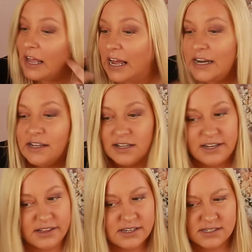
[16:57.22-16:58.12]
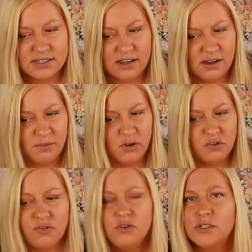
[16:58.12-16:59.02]
had it like this a
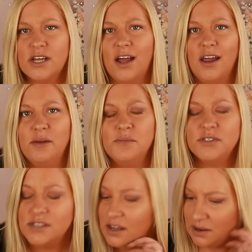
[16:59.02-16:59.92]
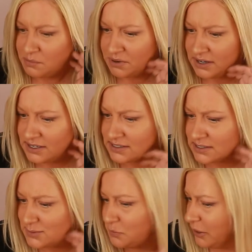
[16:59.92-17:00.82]
few times, but
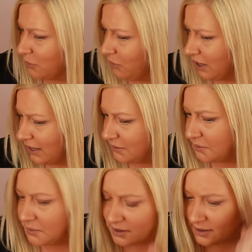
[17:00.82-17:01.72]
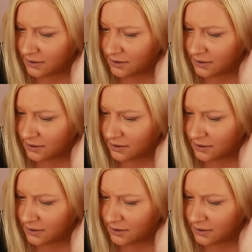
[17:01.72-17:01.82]
it's been a while.